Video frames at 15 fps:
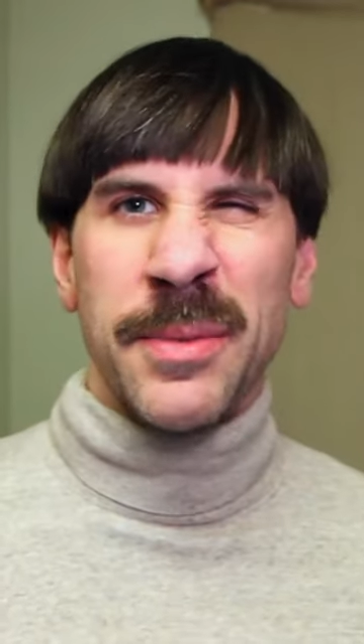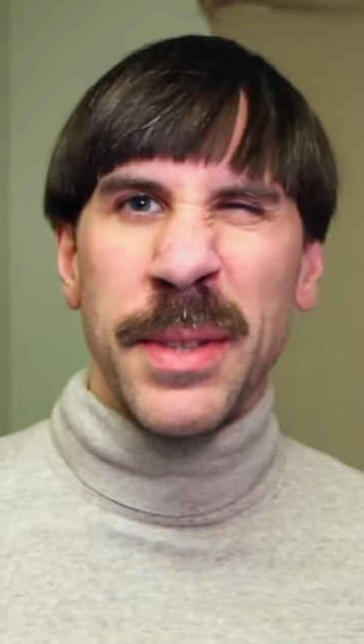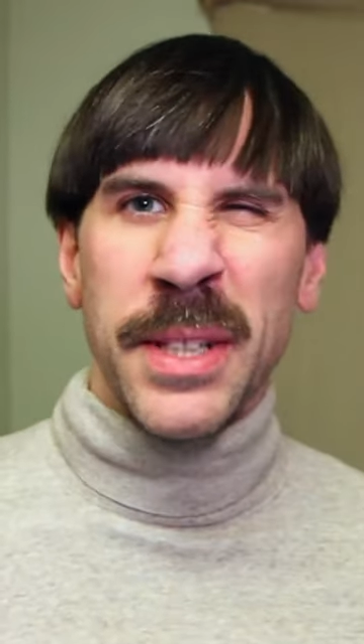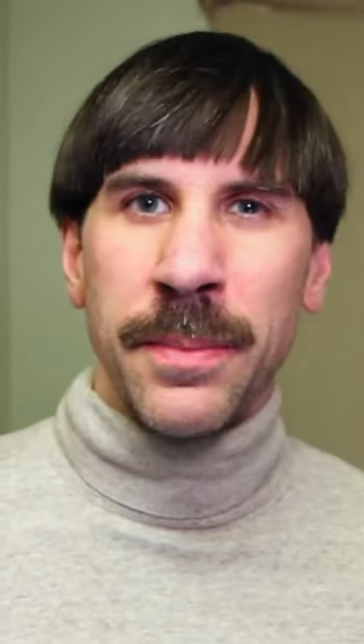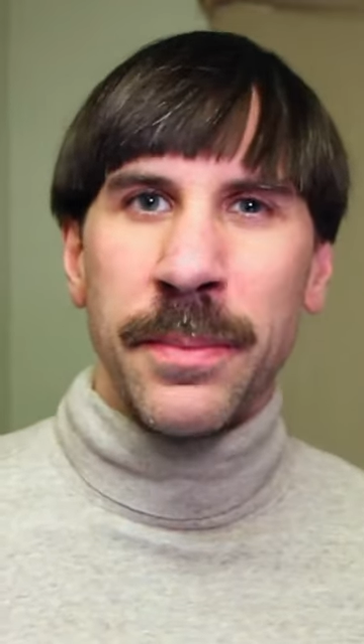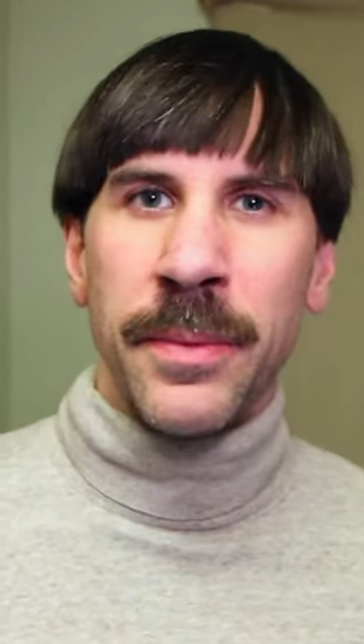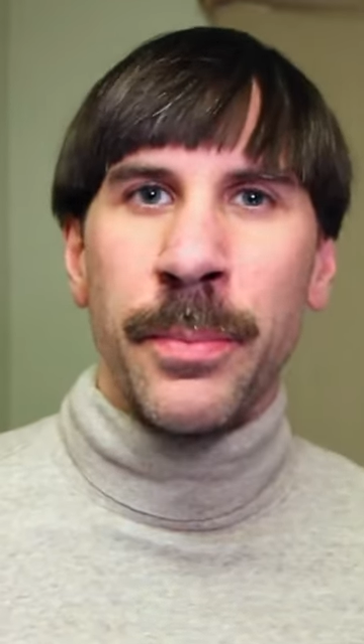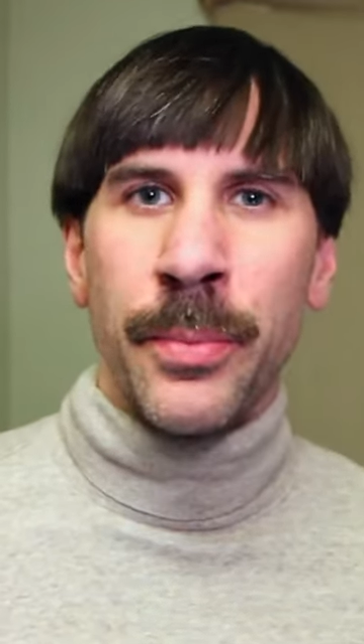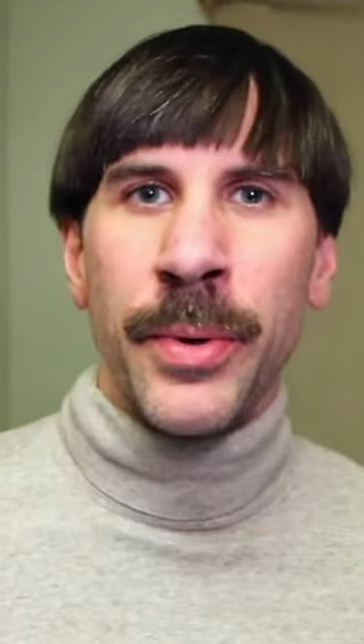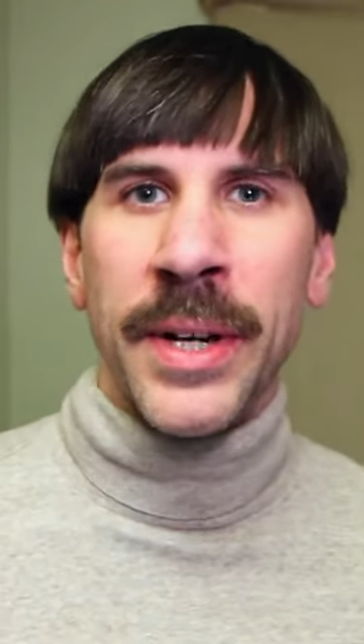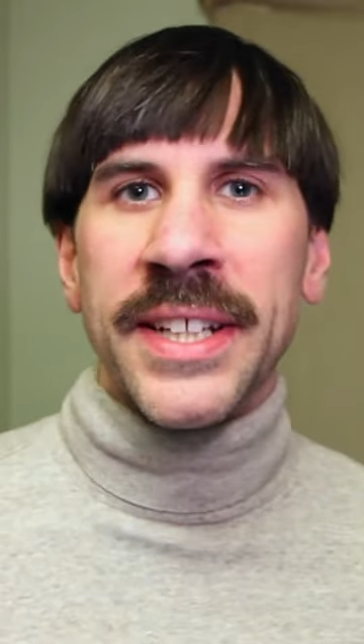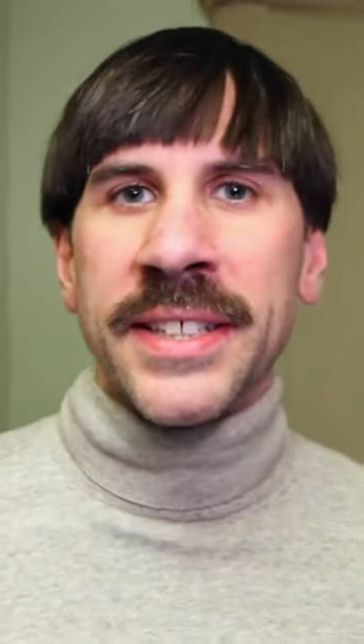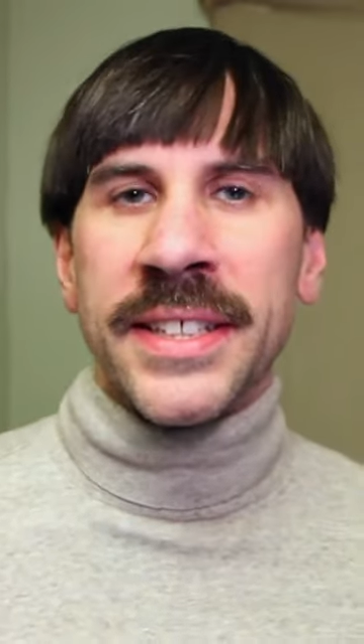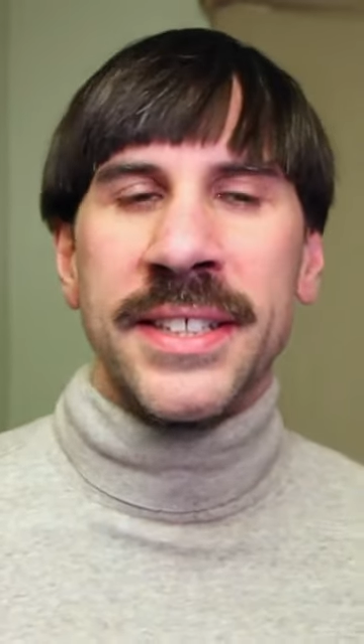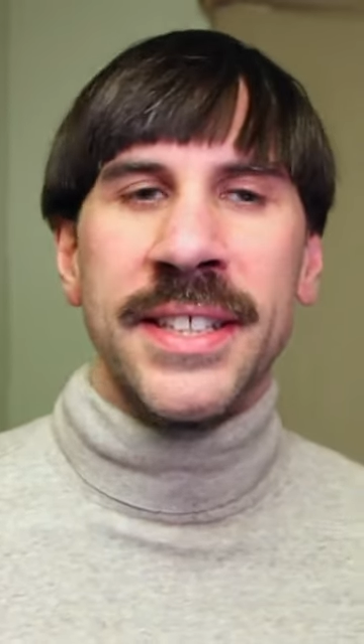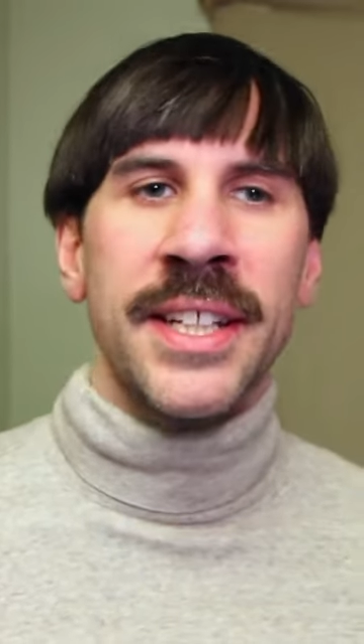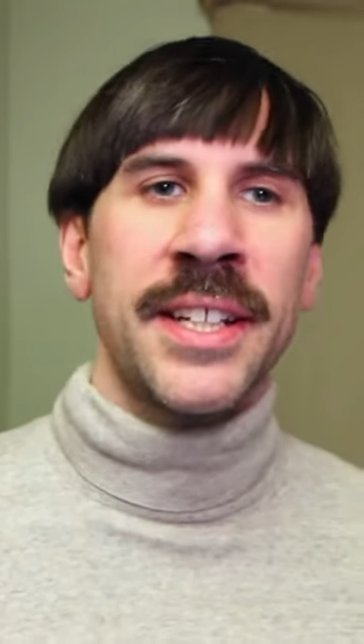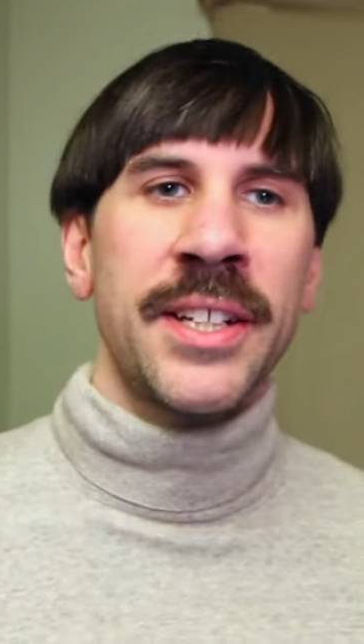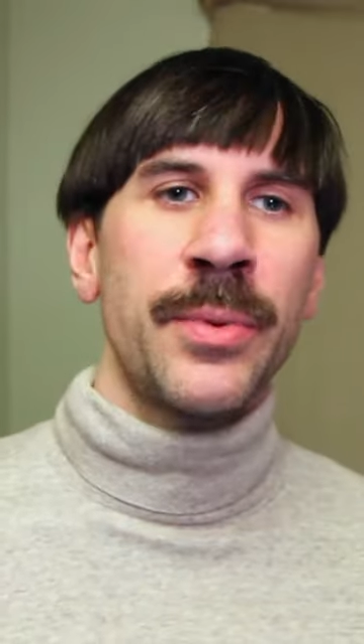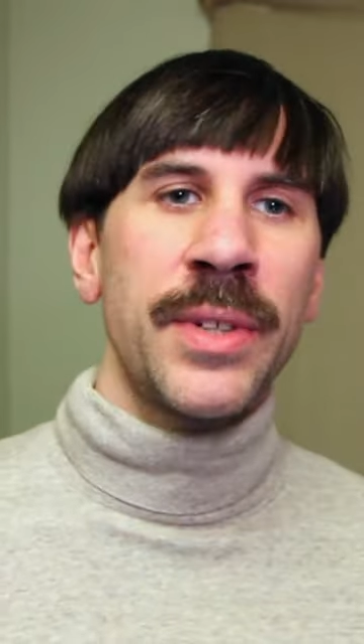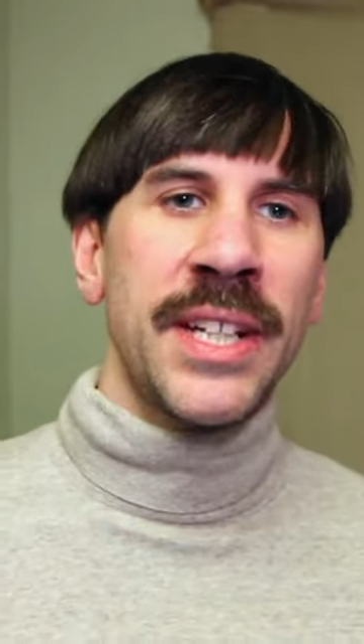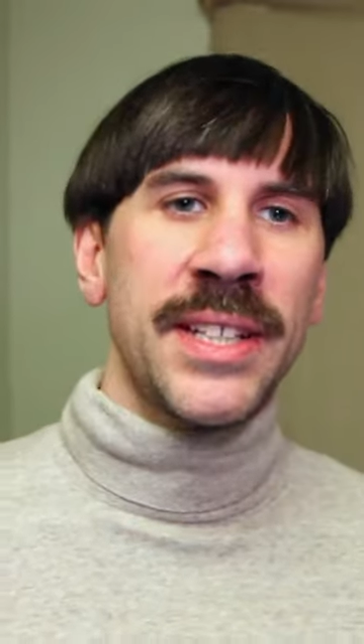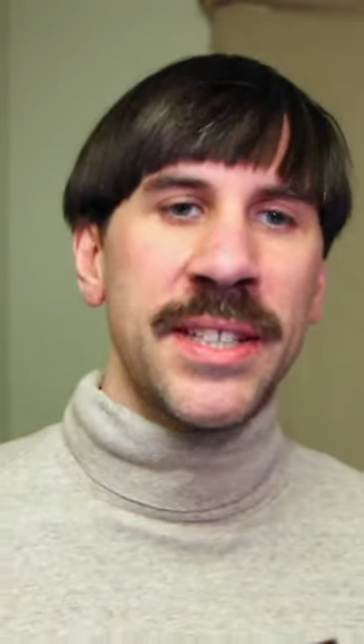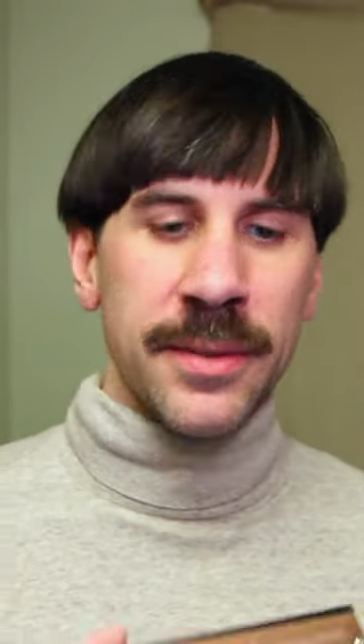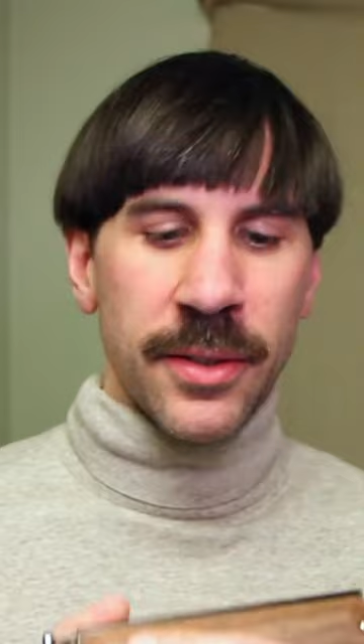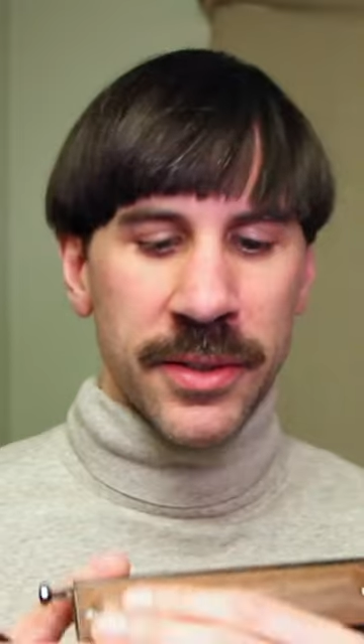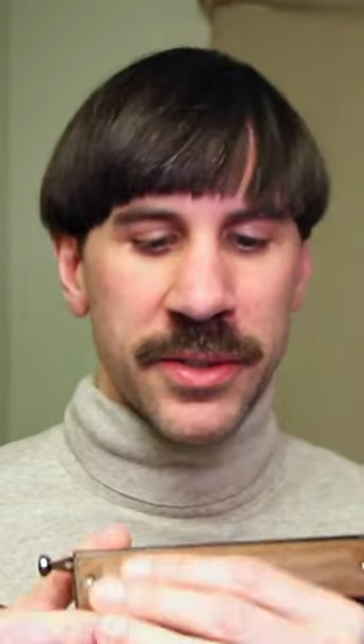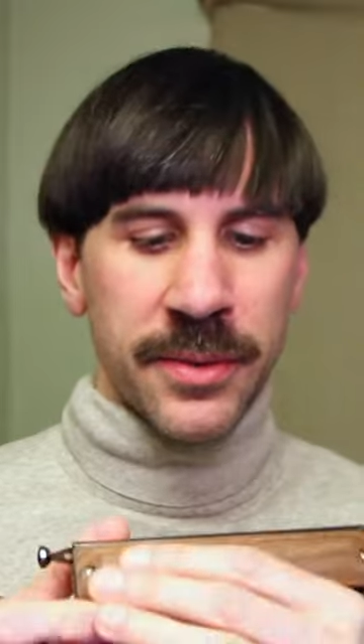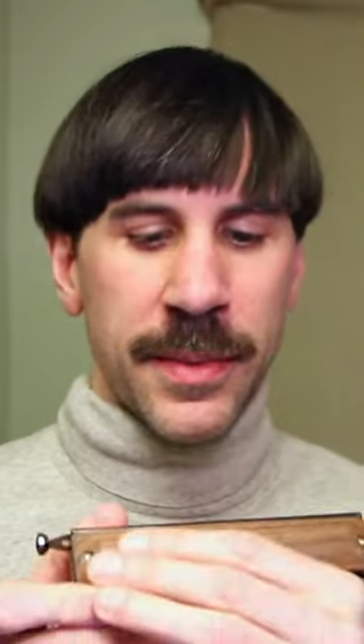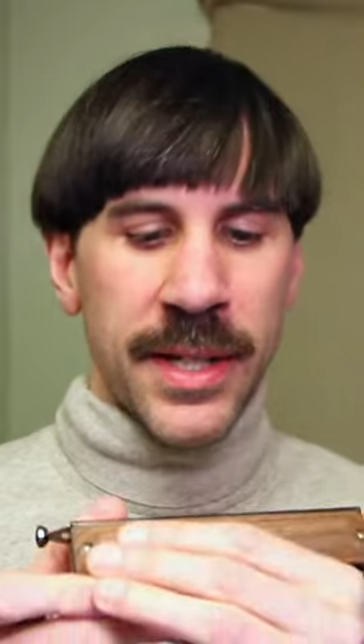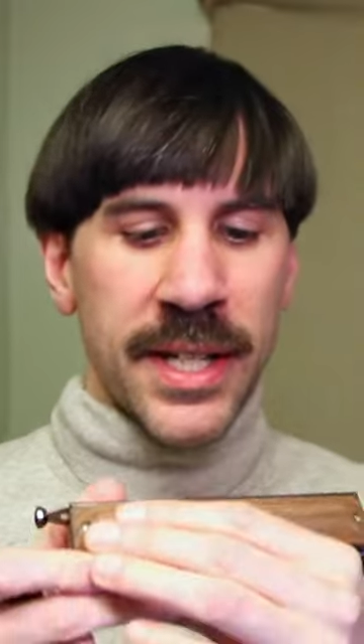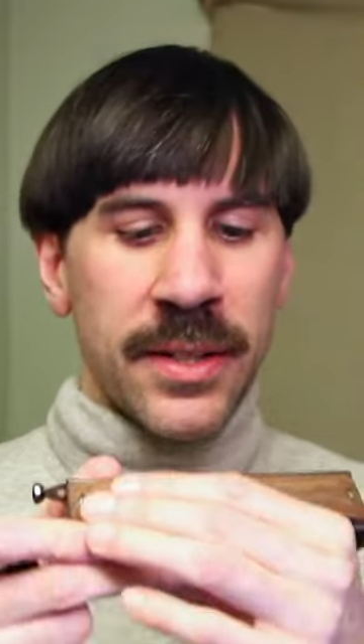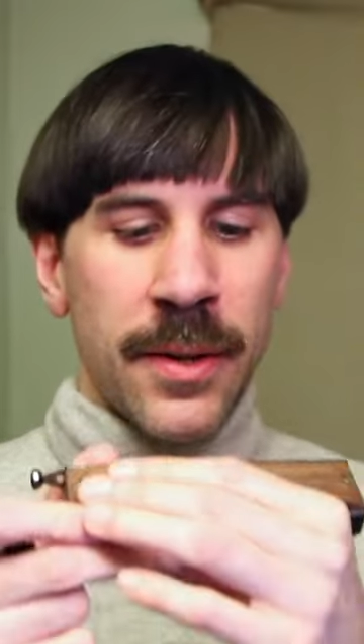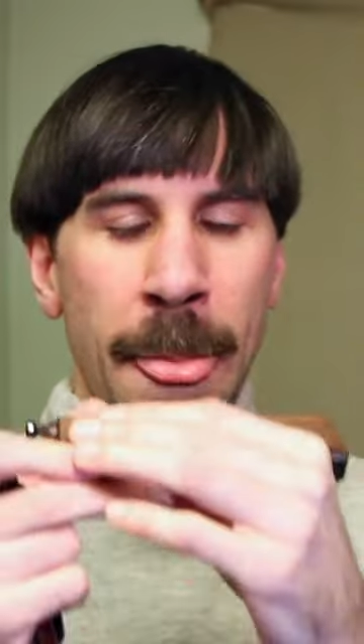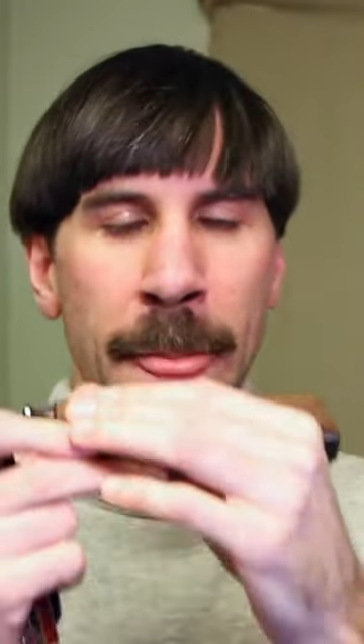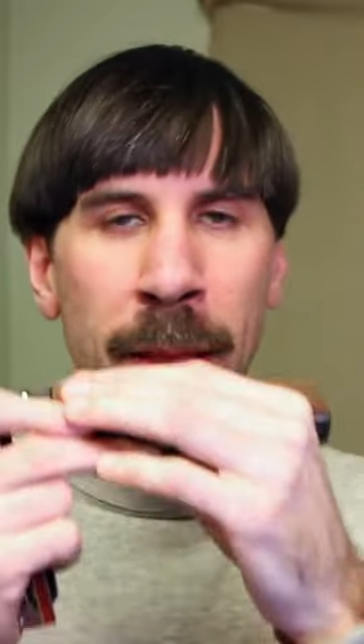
a bit pressed, and the reeds also might.